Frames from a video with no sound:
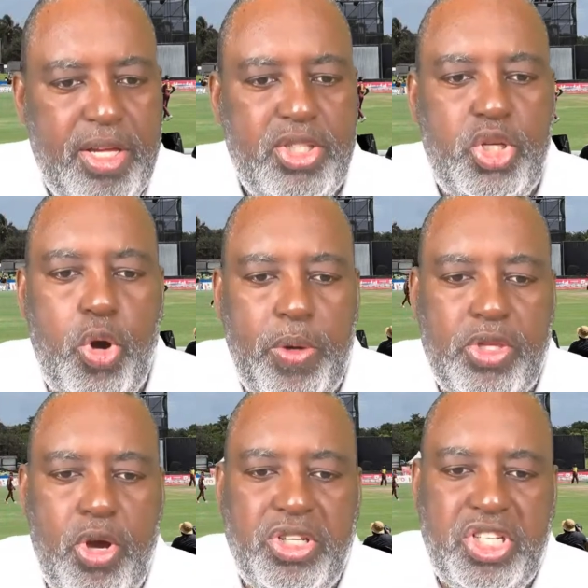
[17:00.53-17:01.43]
so
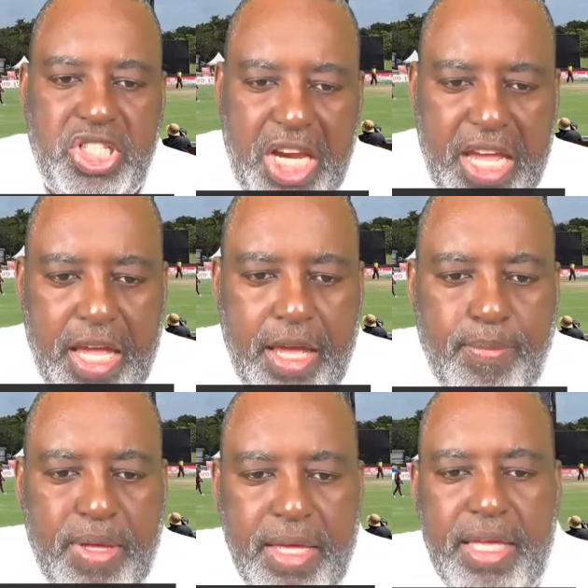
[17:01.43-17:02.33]
without
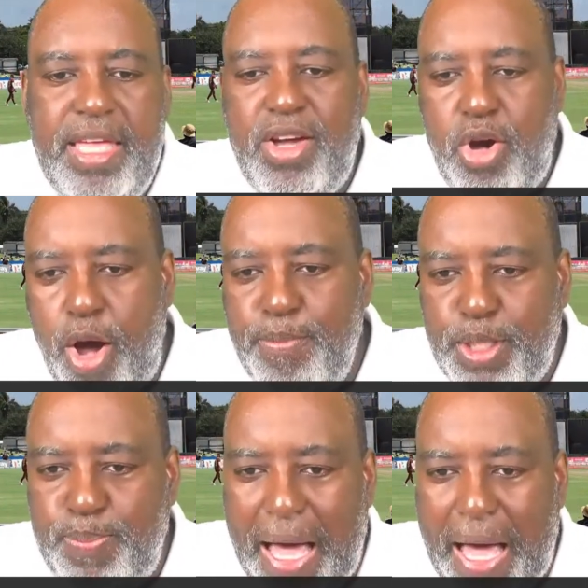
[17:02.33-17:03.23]
shame, he comes
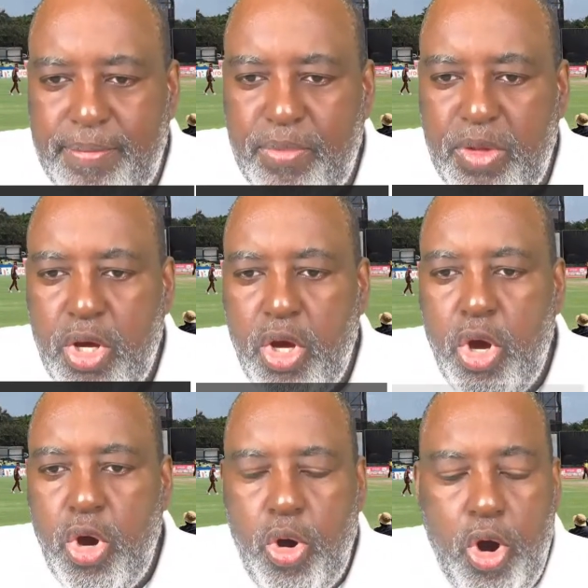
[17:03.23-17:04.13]
back.
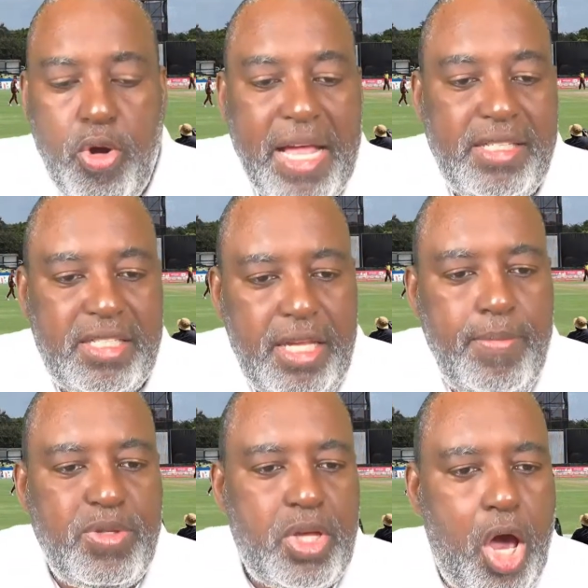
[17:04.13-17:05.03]
Oran
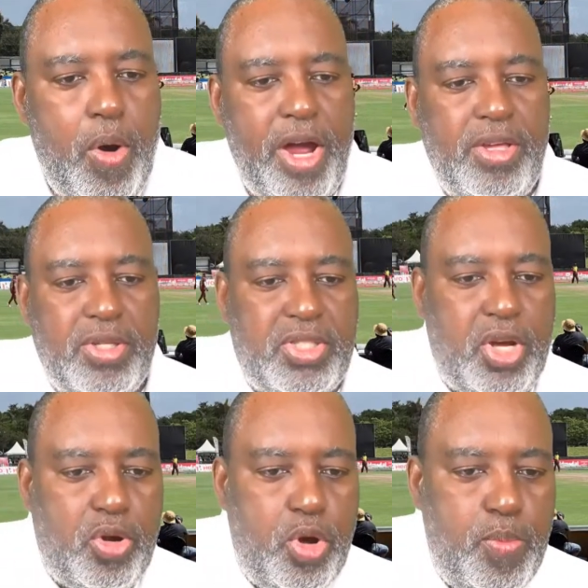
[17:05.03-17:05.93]
Sims, how are you,
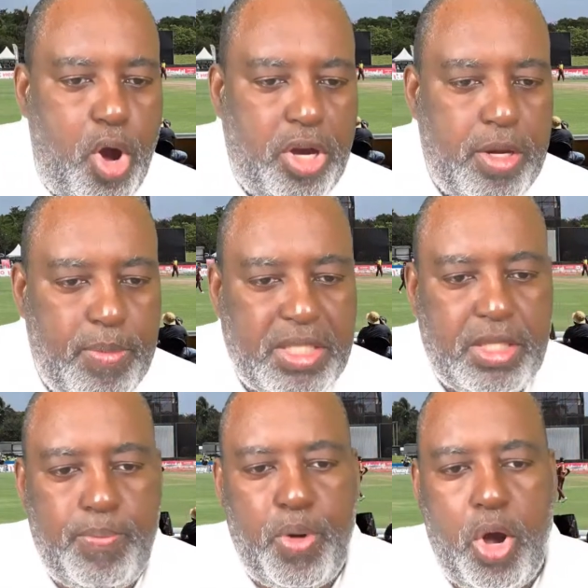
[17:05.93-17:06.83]
sir? Good morning.
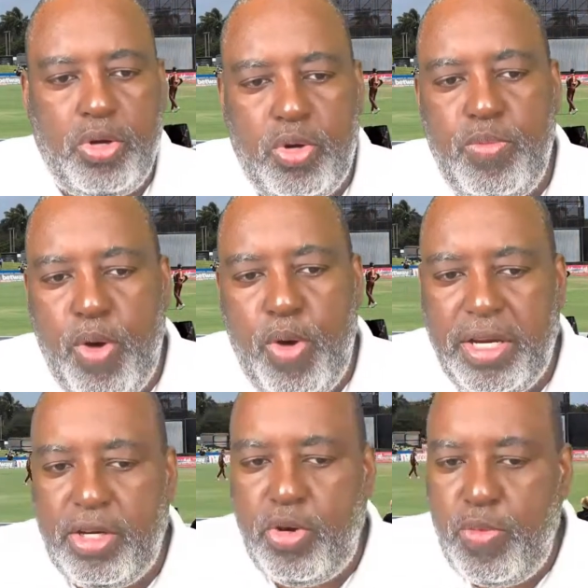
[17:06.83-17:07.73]
Mr. Brown, good
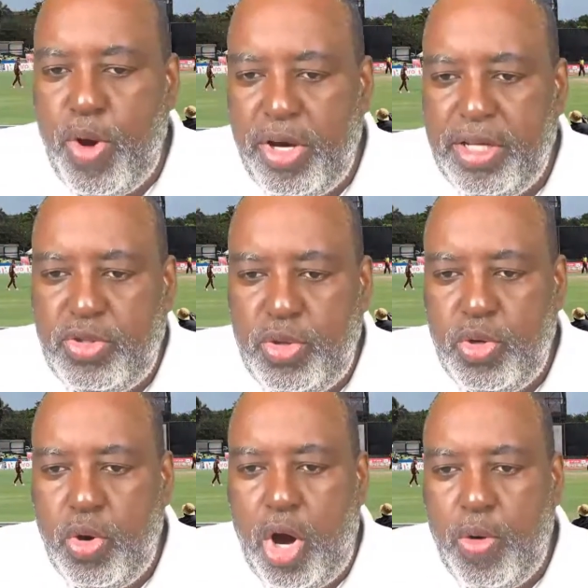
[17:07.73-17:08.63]
morning. Good morning to
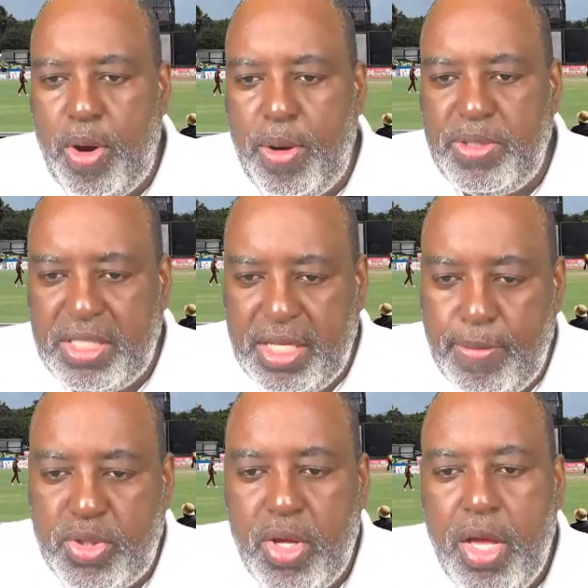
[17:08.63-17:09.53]
you, Oran
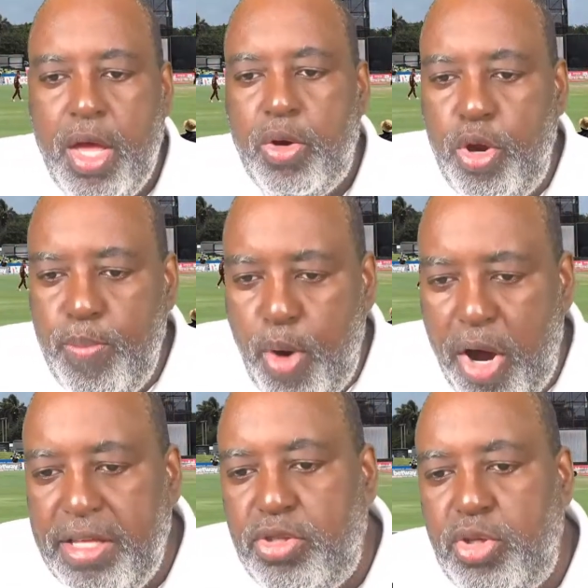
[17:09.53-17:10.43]
Sims. Good
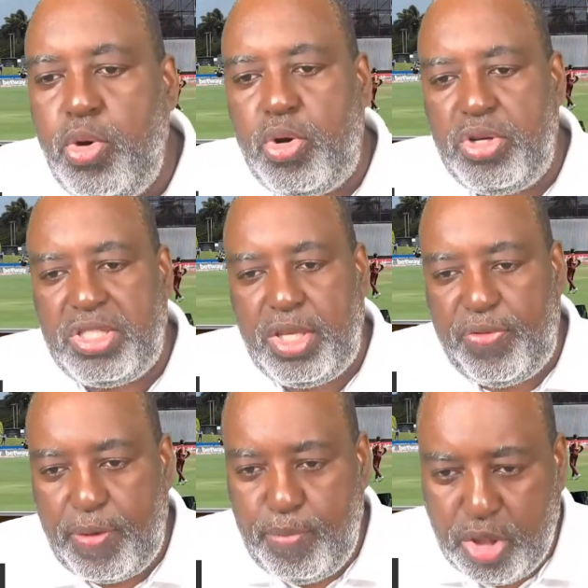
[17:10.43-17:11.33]
morning to you,
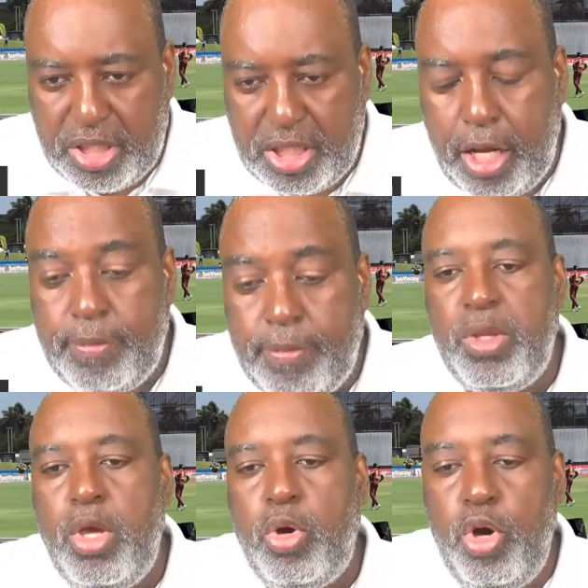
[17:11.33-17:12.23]
Christopher Bristol.
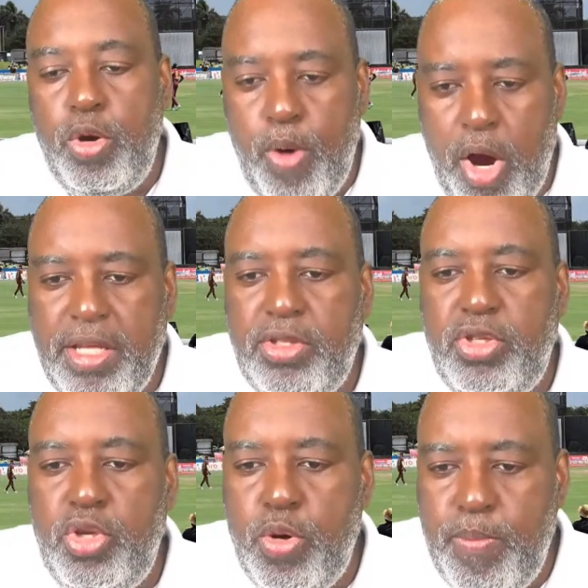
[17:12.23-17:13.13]
Good morning
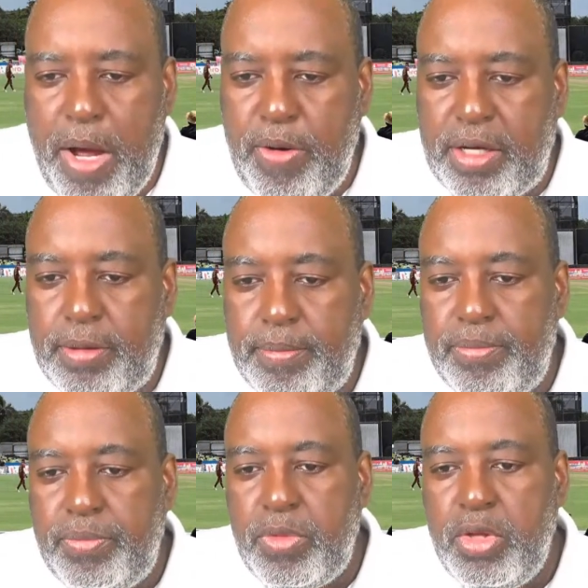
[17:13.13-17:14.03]
to you, Merrick.
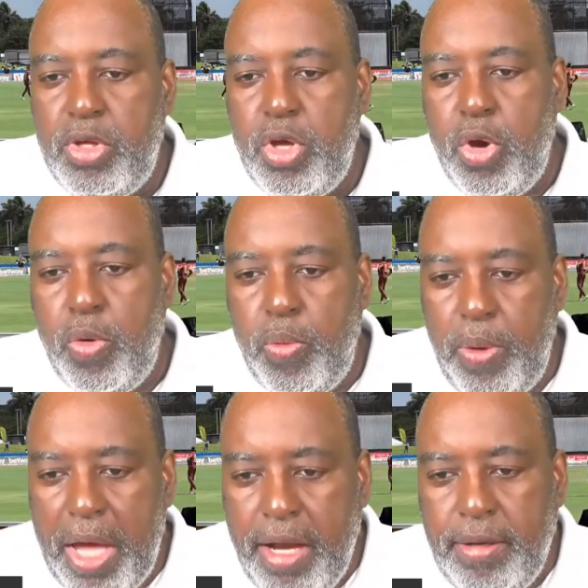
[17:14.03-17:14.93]

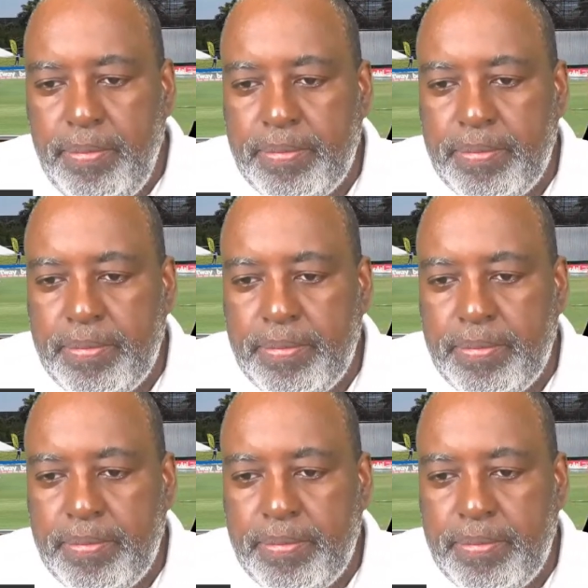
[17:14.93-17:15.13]
When